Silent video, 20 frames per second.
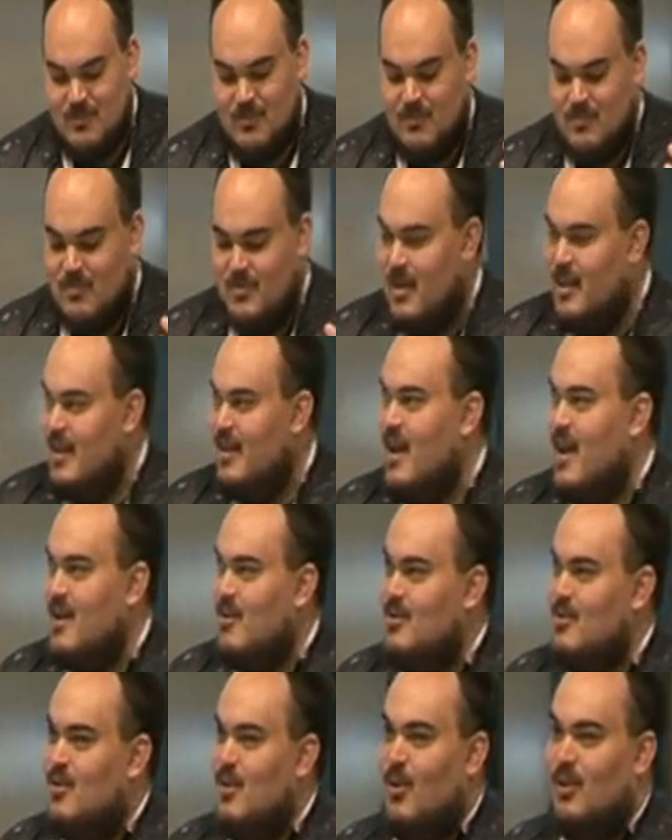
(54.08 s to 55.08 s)
really I
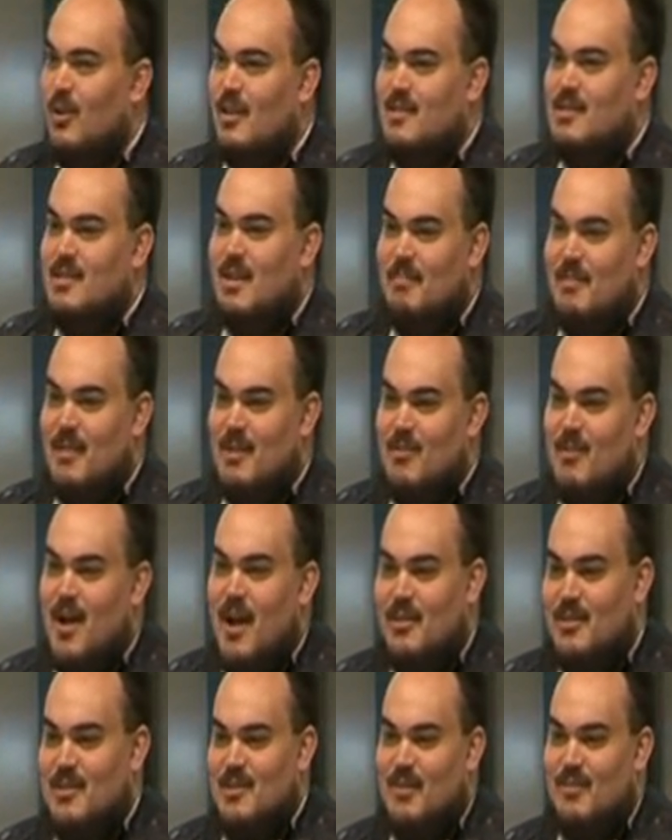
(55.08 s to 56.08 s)
could call this something
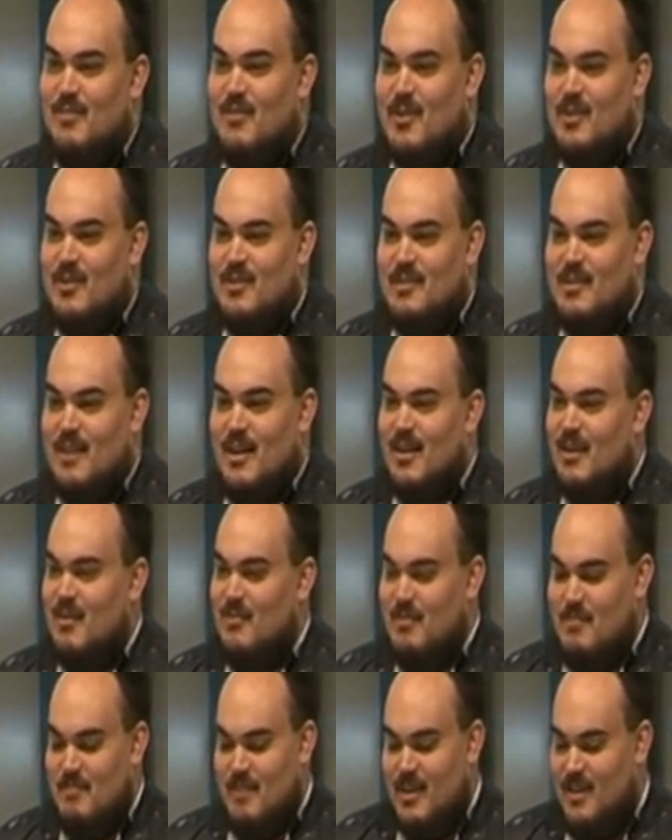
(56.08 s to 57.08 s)
rather different and it
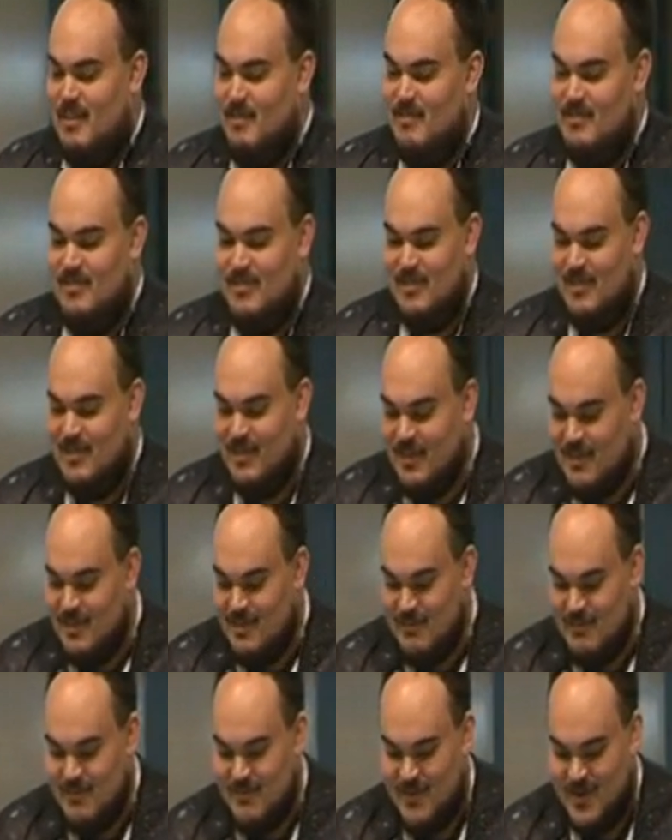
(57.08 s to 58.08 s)
would be
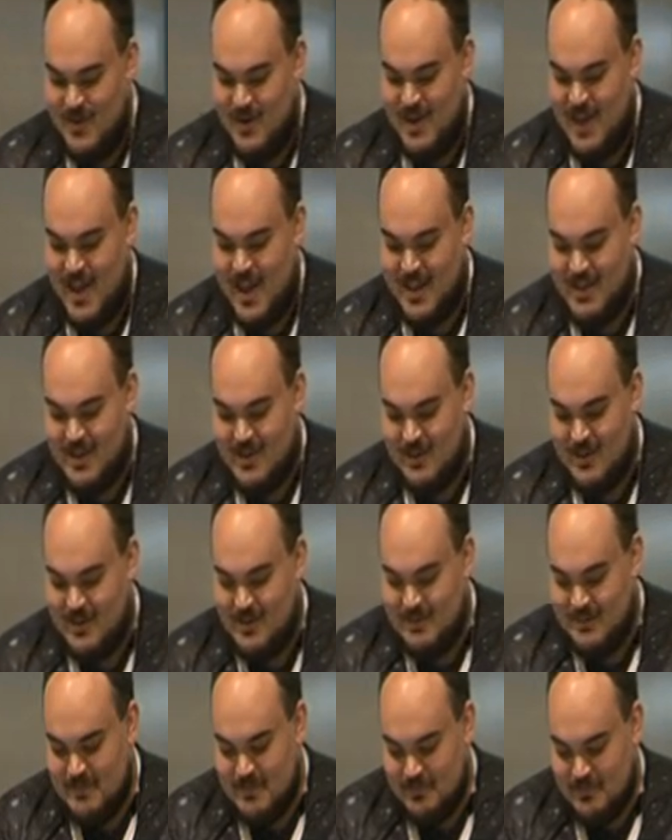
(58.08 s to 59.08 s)
very
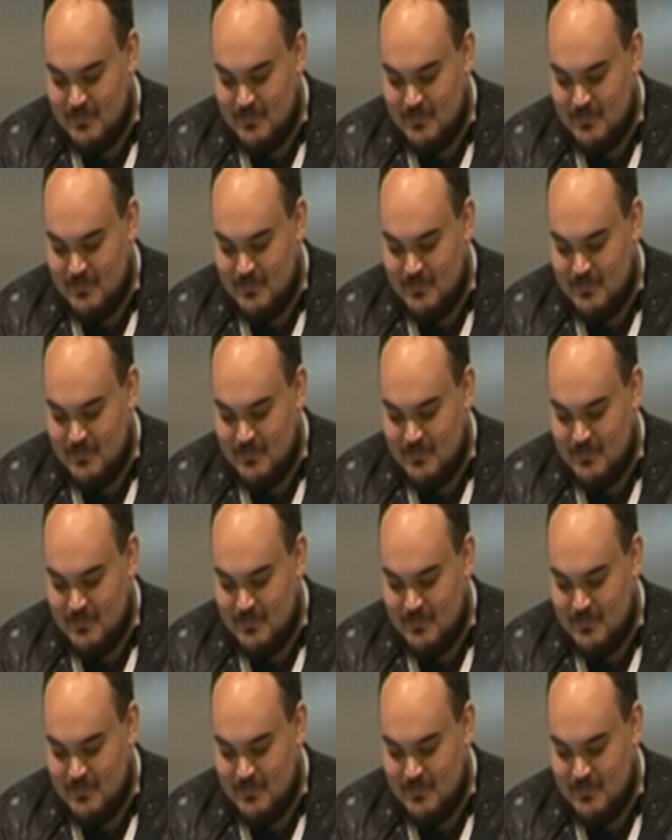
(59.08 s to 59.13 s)
accurate.